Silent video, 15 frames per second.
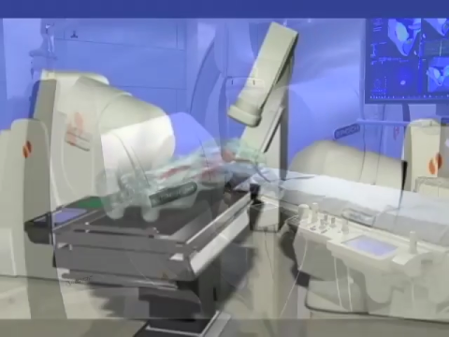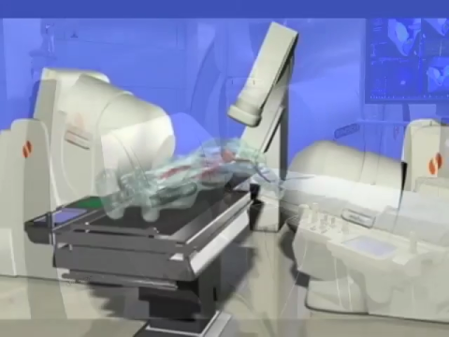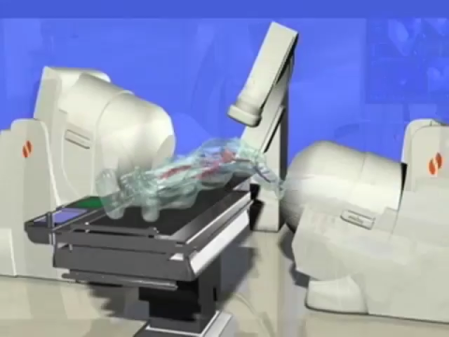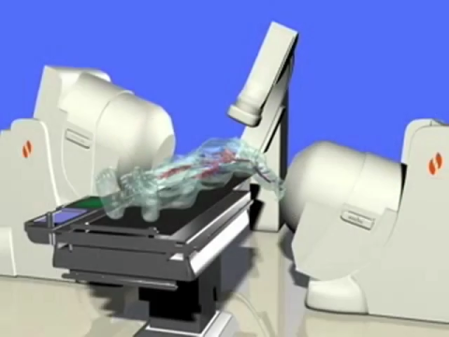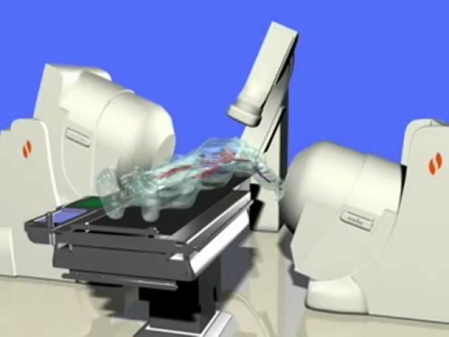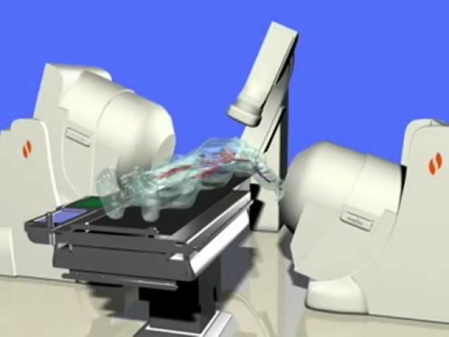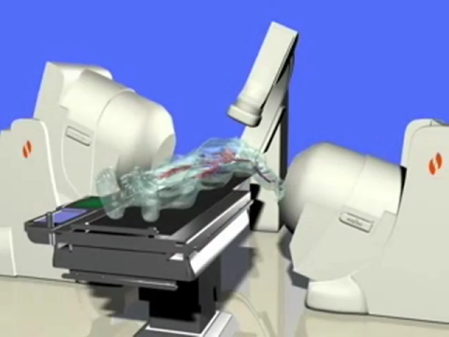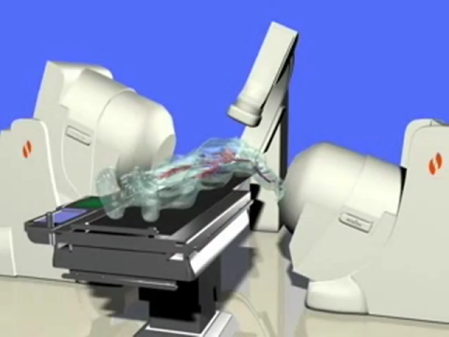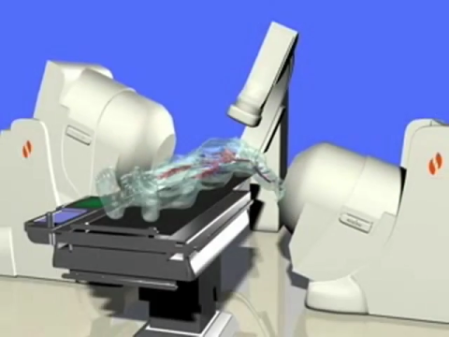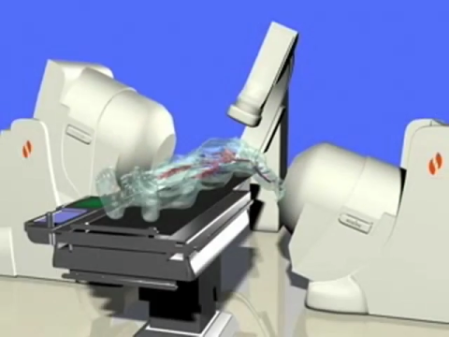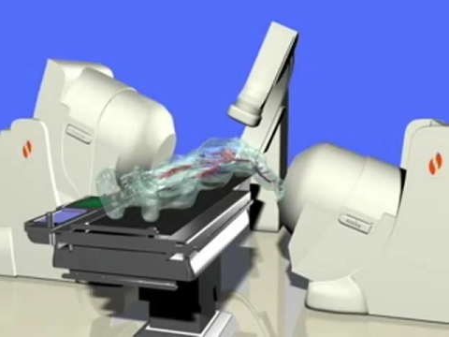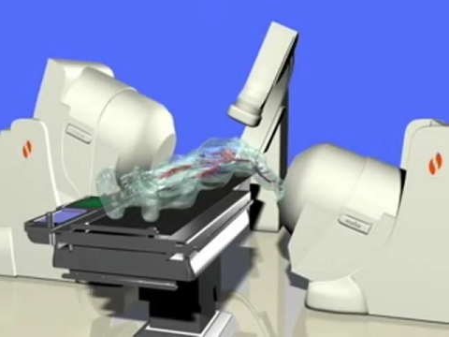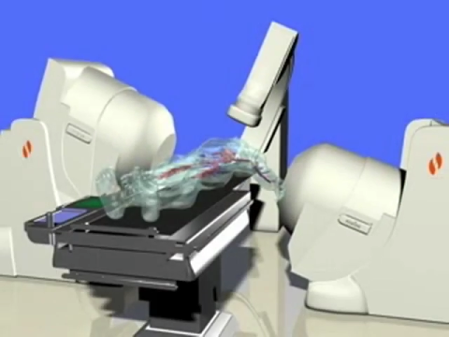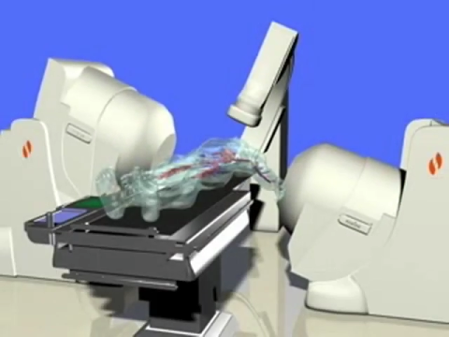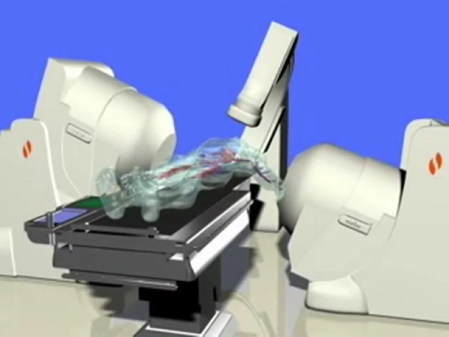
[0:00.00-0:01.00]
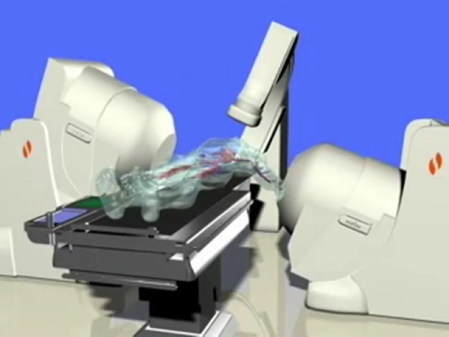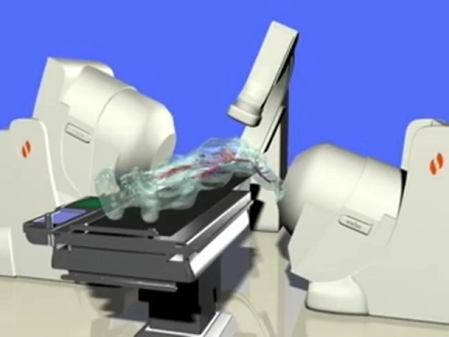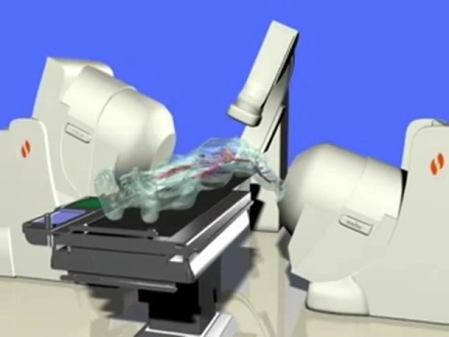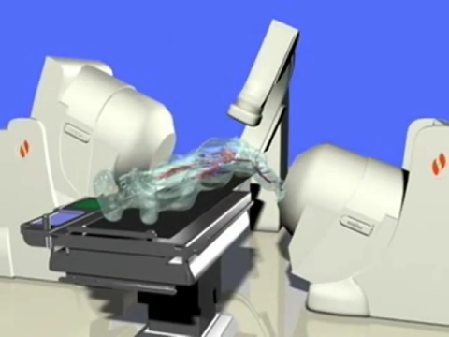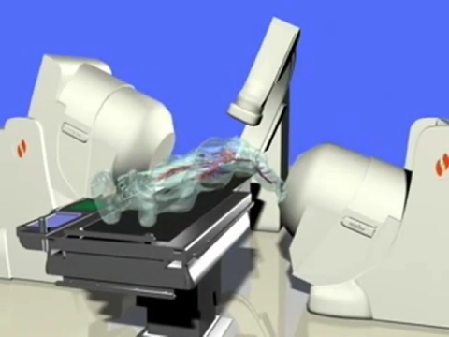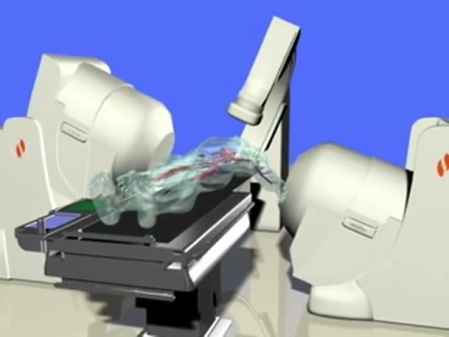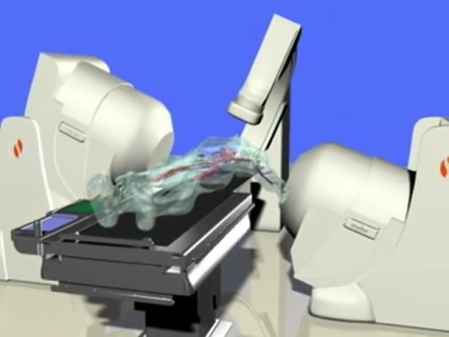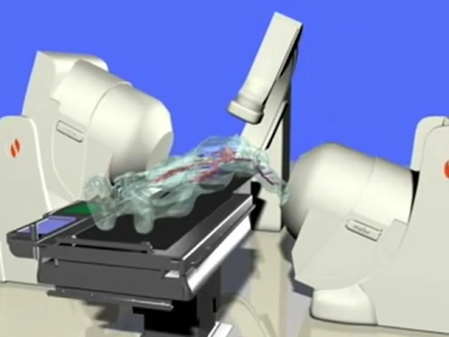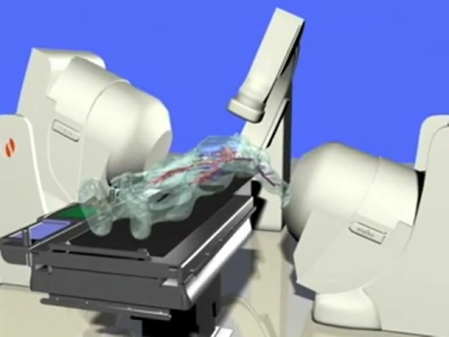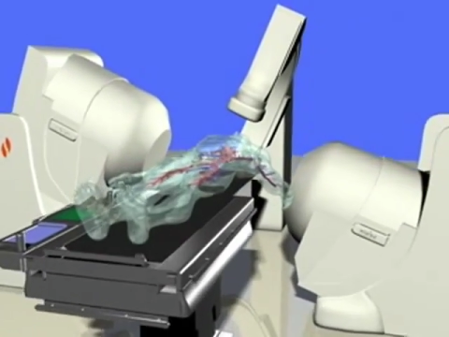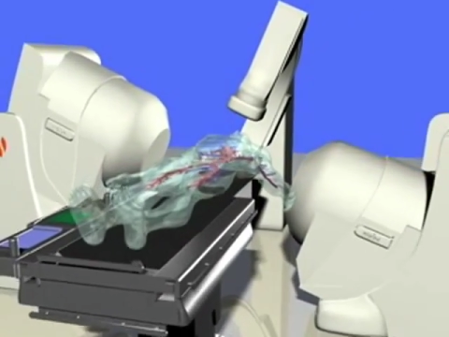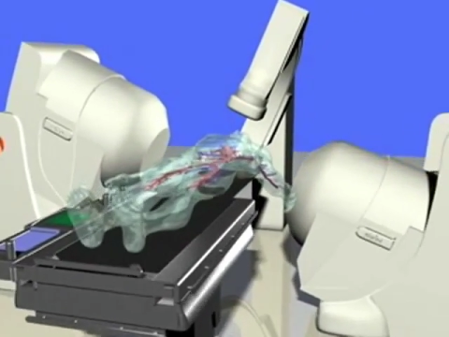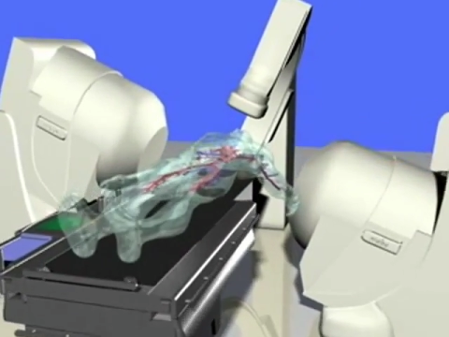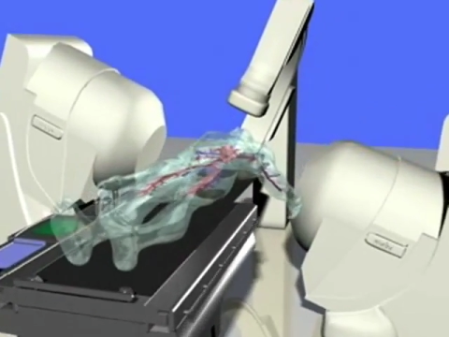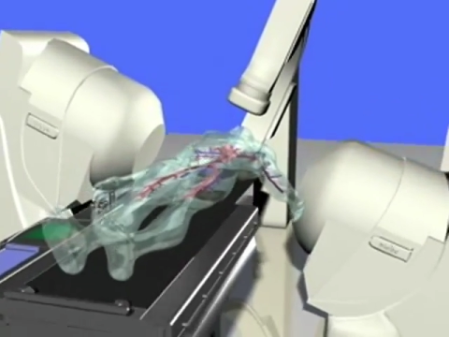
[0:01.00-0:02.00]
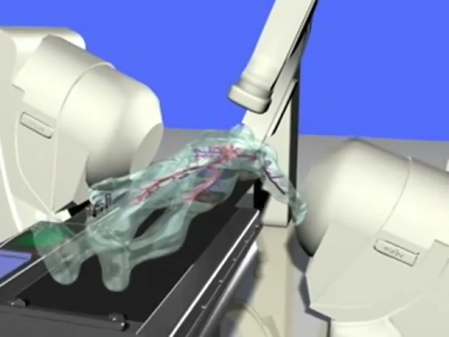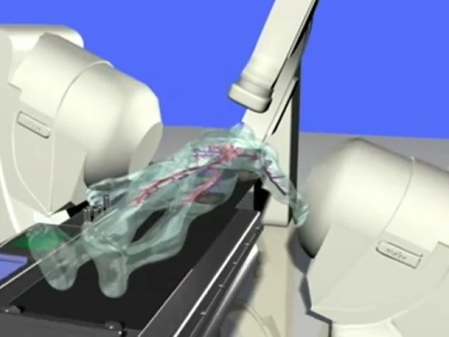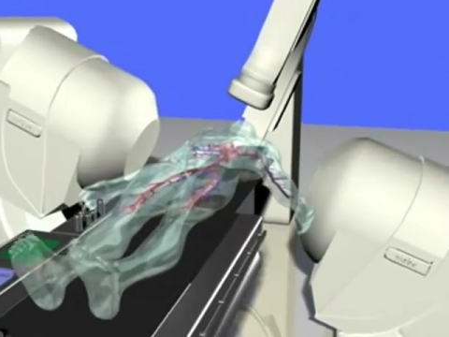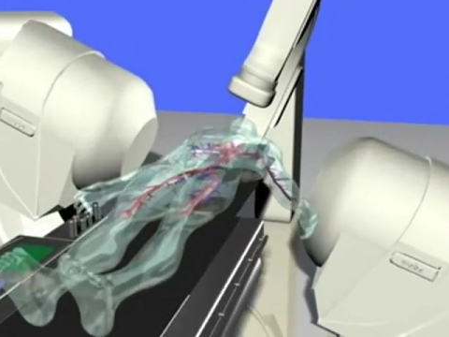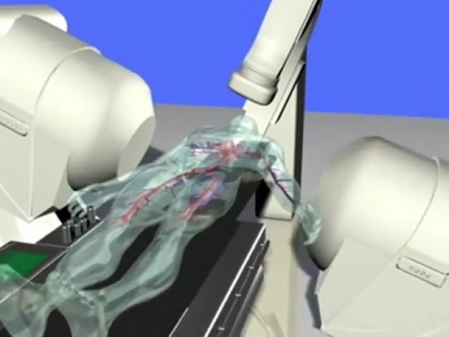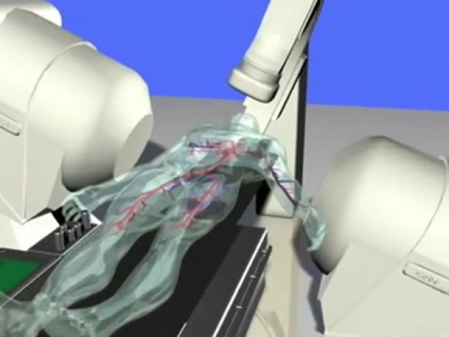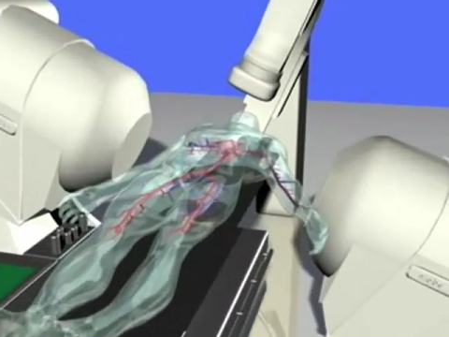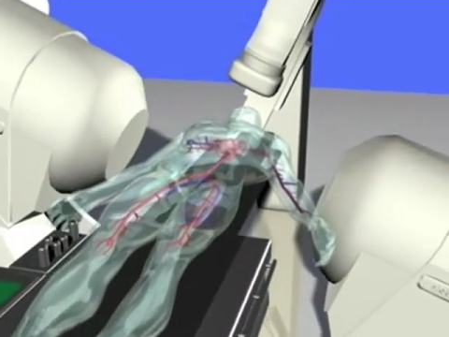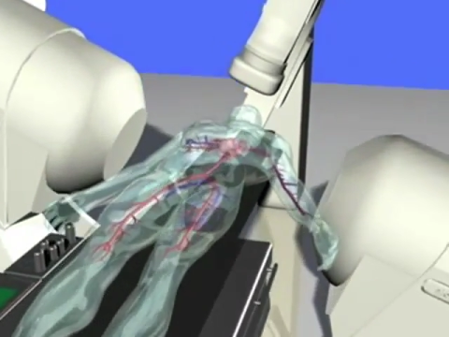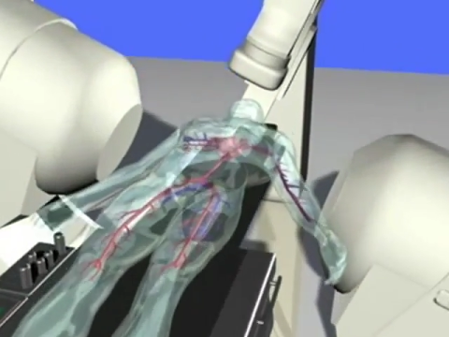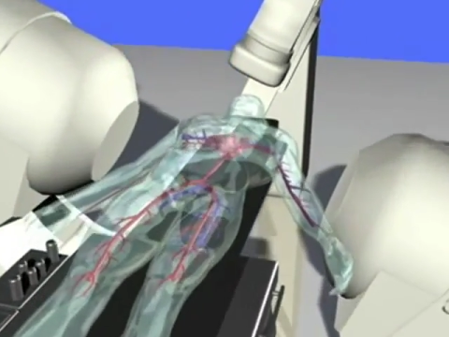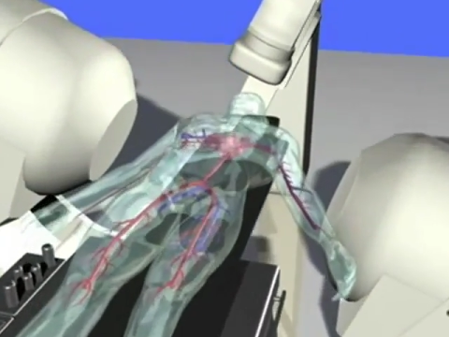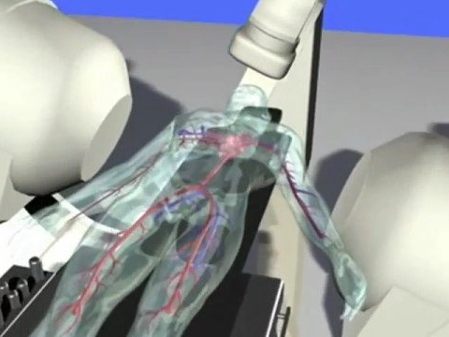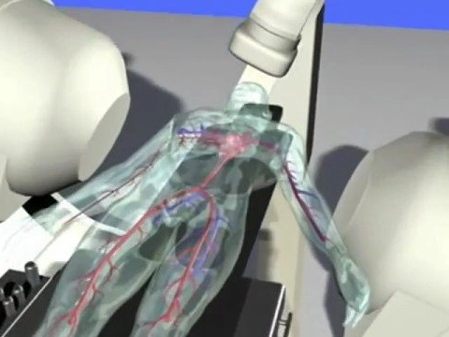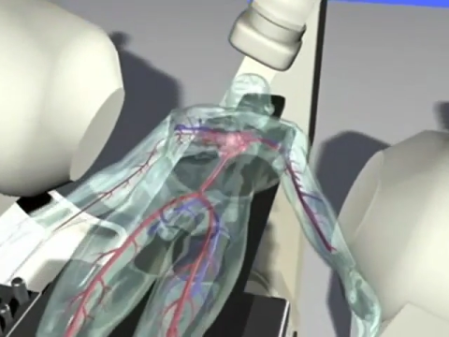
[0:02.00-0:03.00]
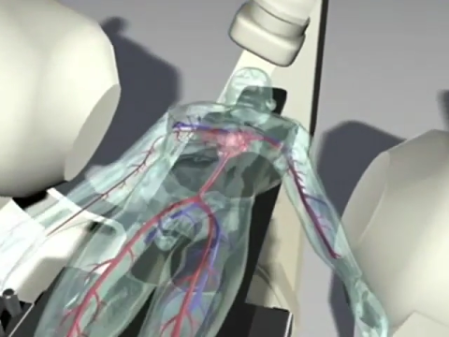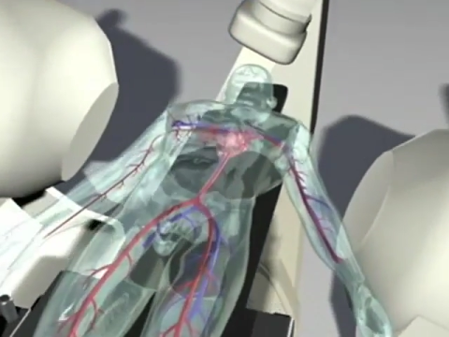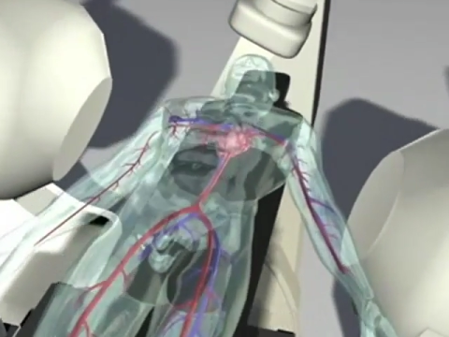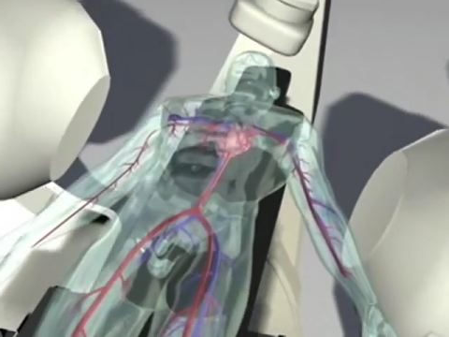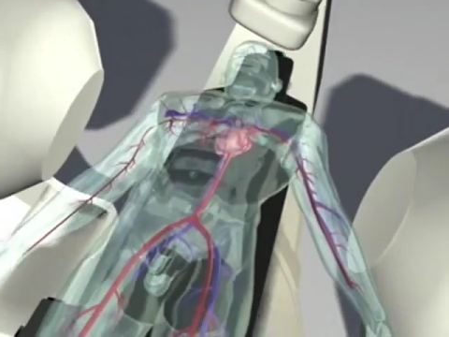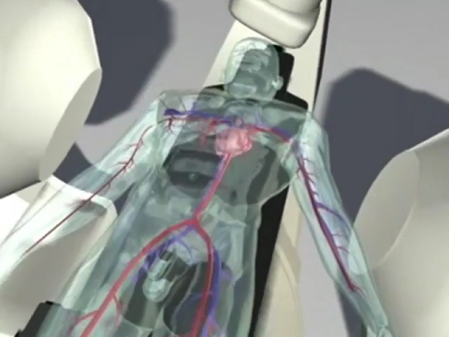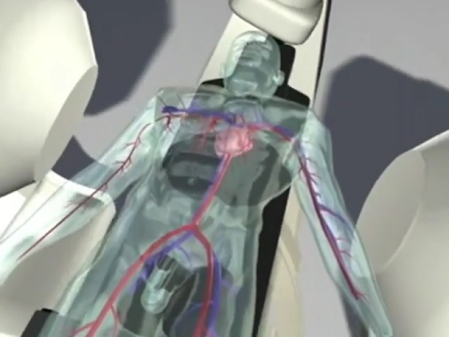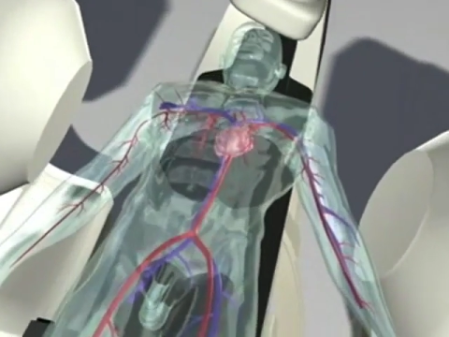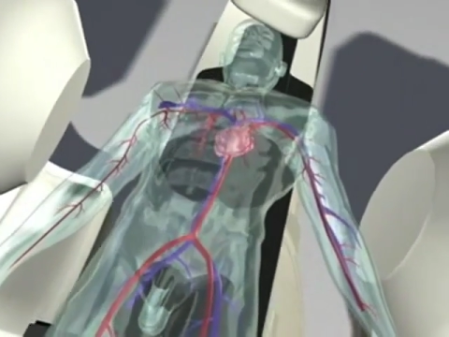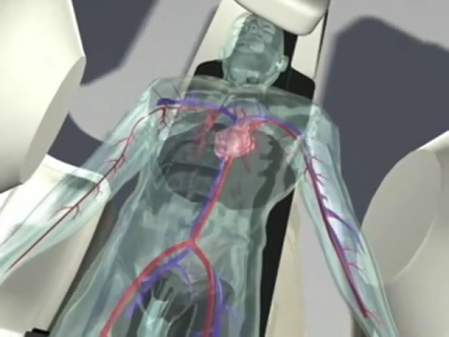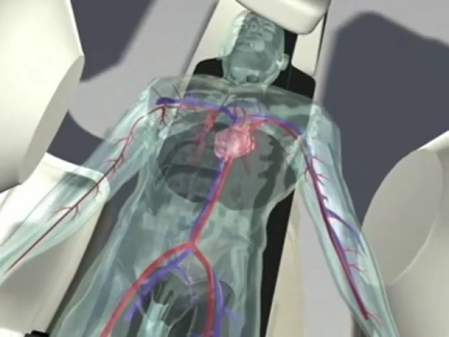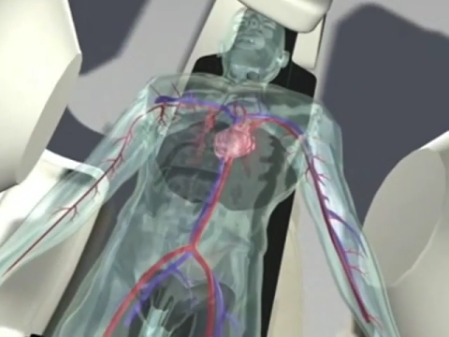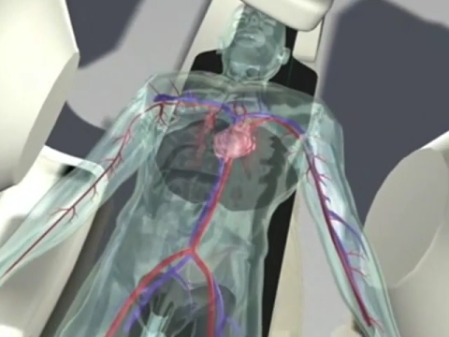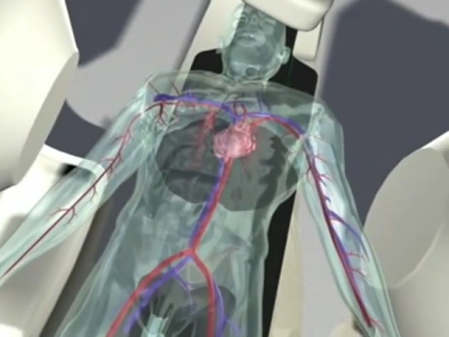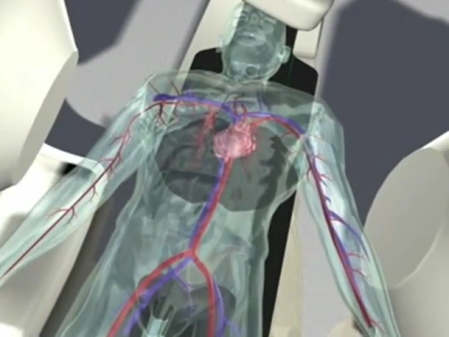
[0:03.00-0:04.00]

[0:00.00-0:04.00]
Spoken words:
No face is visible, so there are no lips to read.